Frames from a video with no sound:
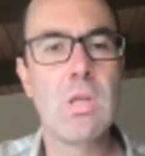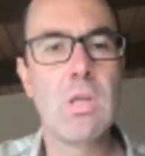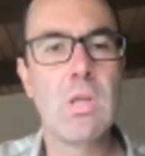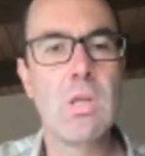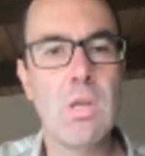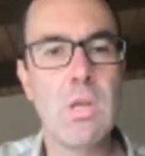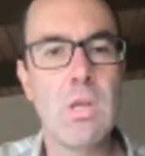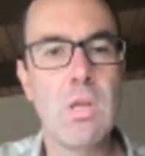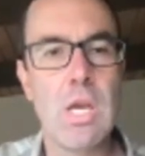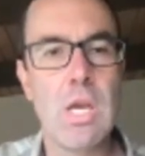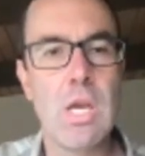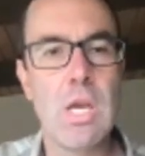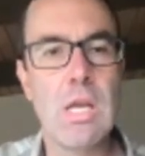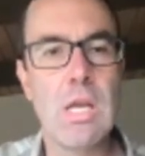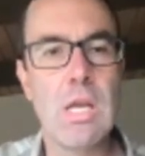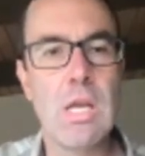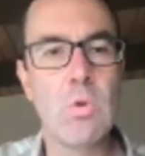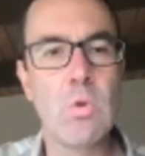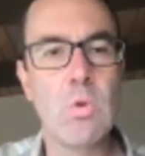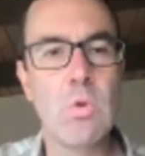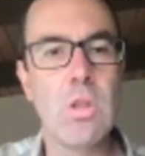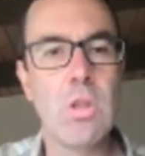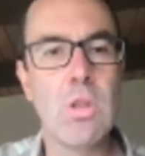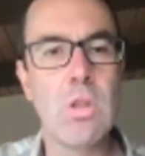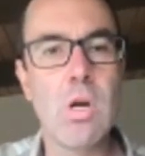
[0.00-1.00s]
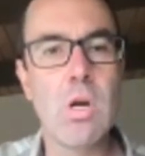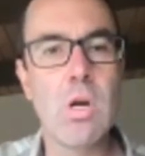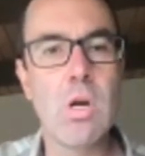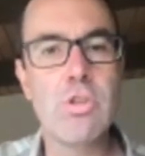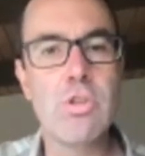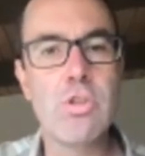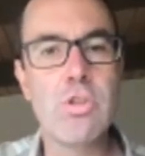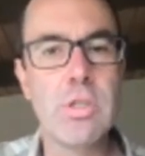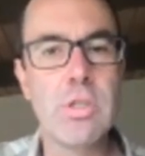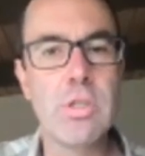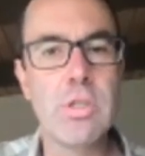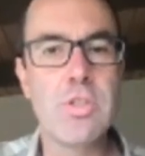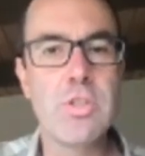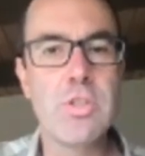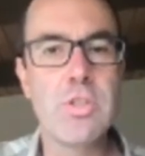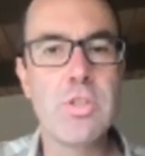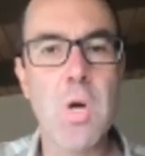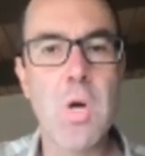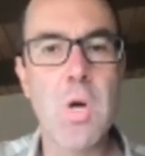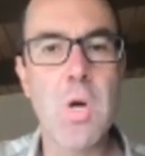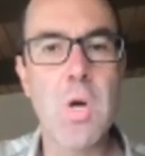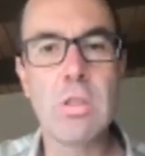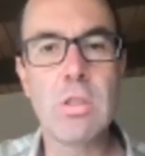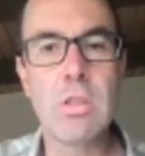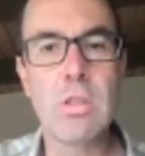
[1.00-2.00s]
and with larger and
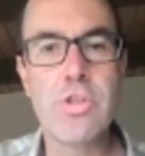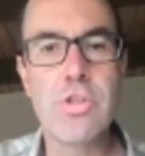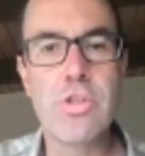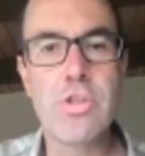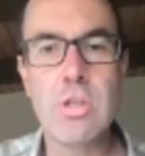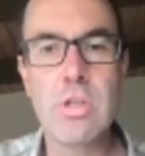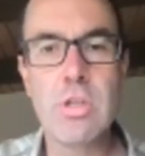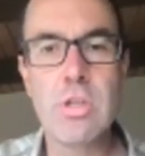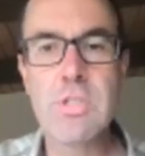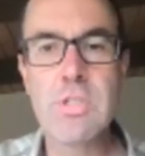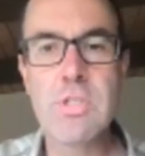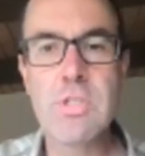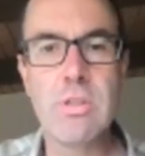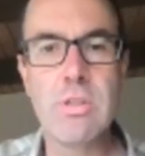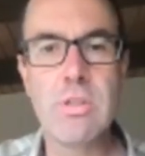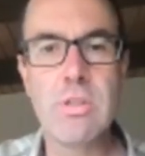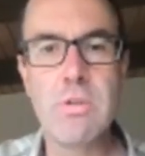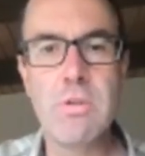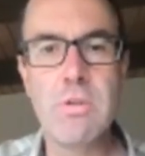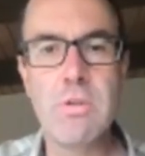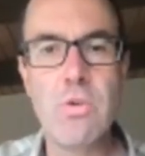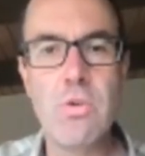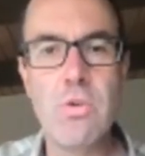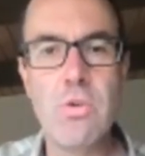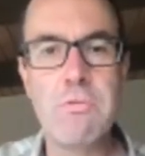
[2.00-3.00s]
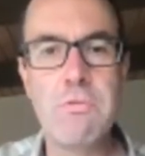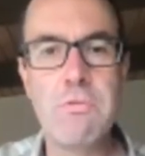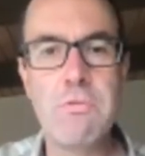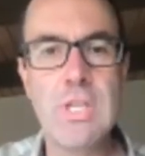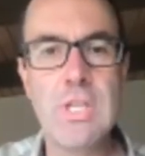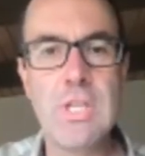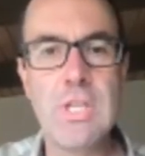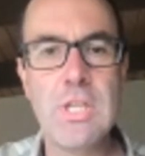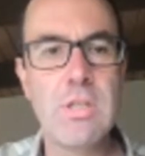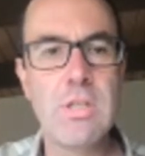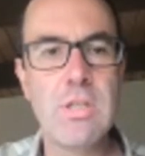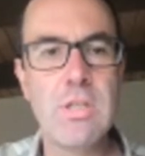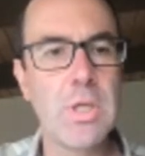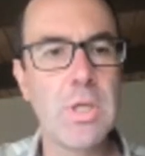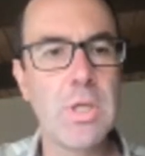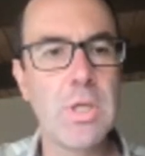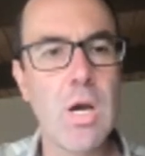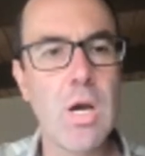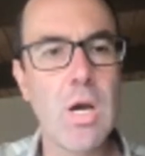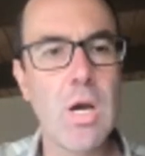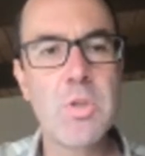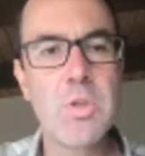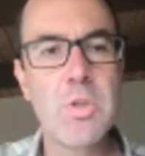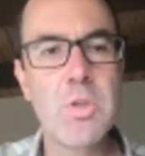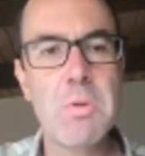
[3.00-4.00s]
smaller shifts in the new phenotypic
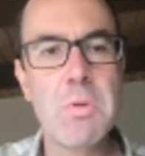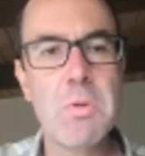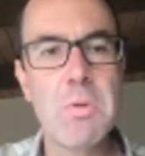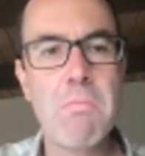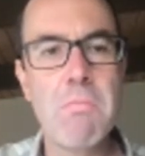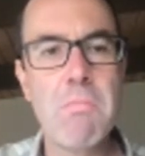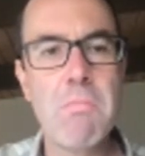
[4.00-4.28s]
optimum,